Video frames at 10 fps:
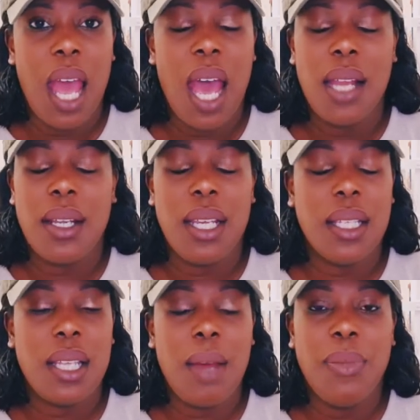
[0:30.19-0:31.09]
And it's
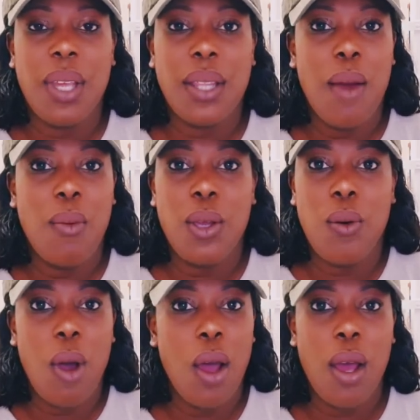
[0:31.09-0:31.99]
something that we
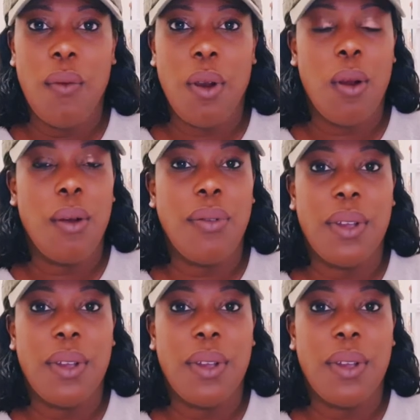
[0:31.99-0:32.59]
all heard of,